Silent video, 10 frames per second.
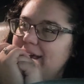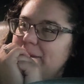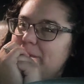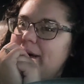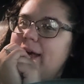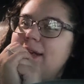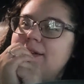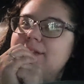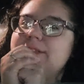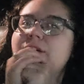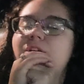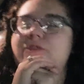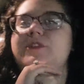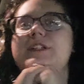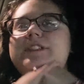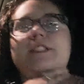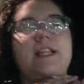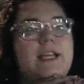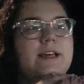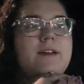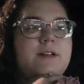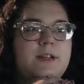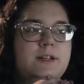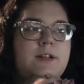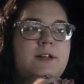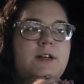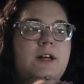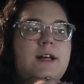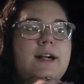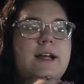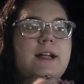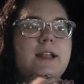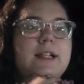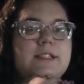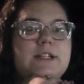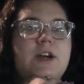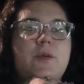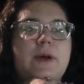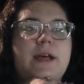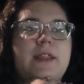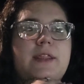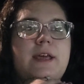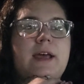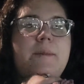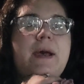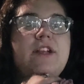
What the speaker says: But so firstly, let's start with, am I